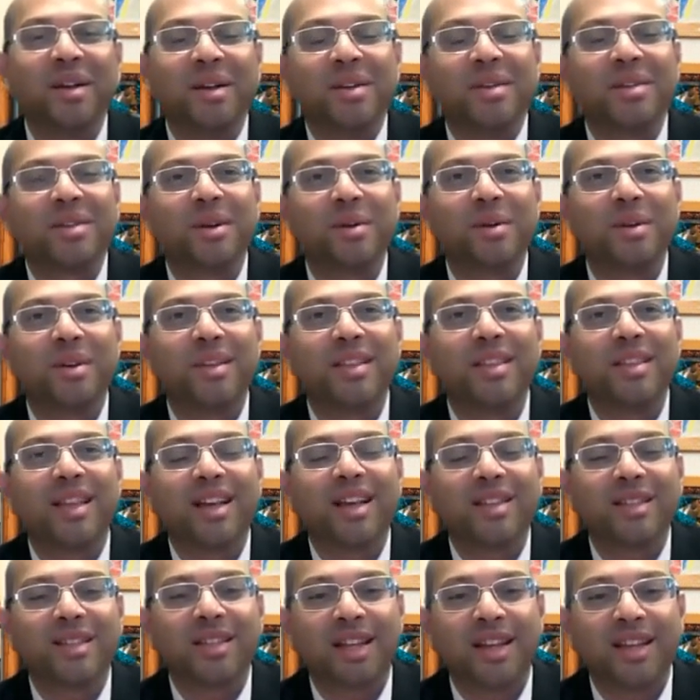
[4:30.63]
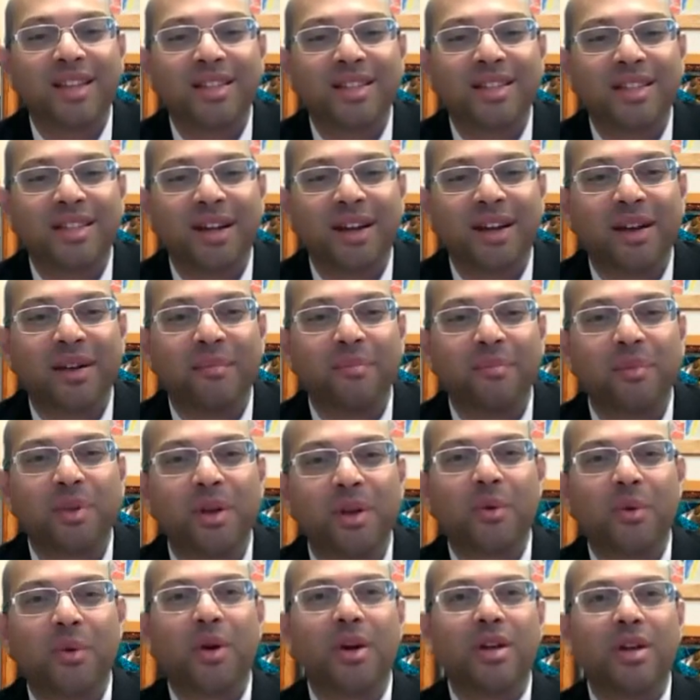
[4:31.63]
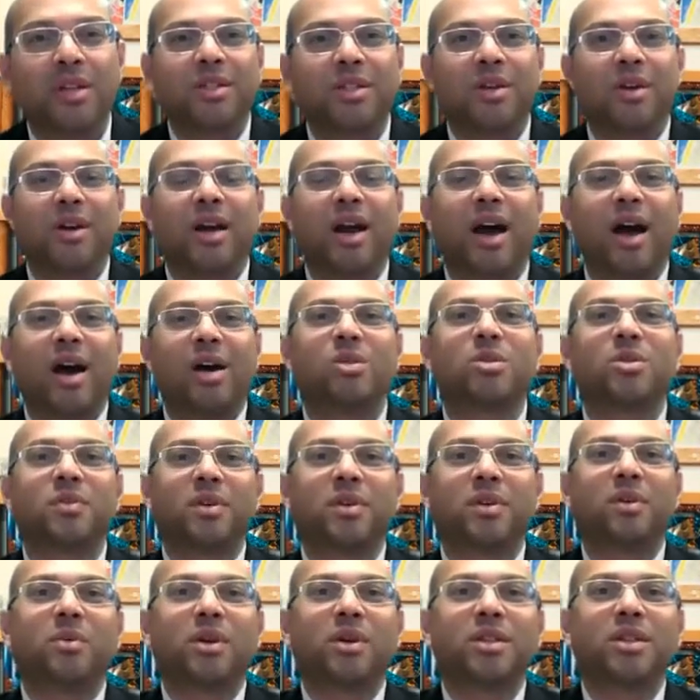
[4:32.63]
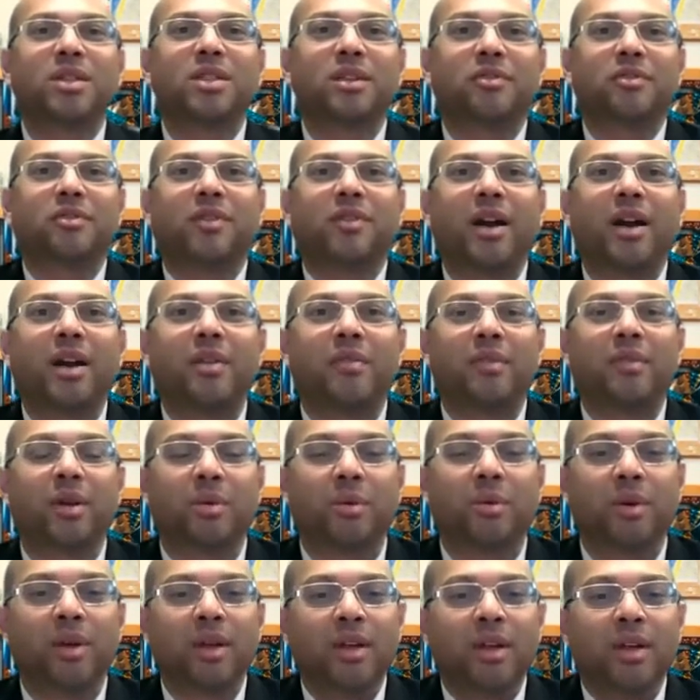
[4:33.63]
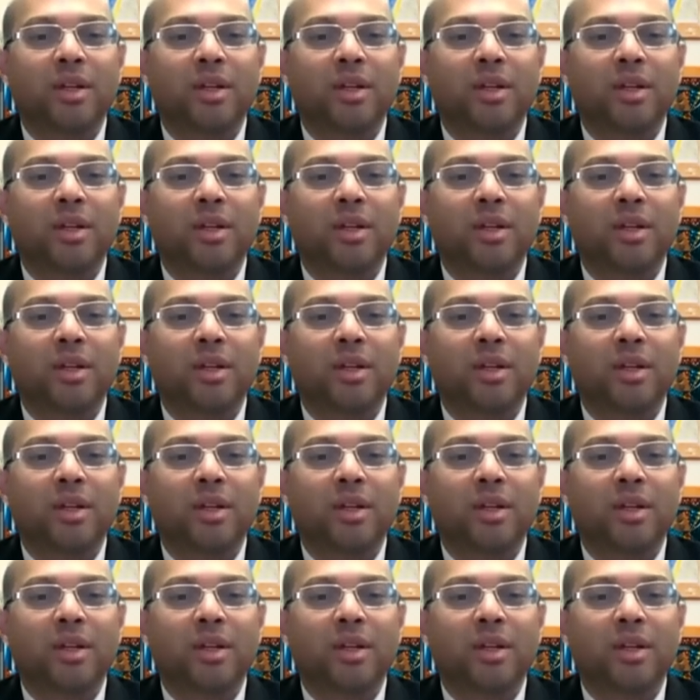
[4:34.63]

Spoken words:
So in that sense, what is your house view? What is the fund view?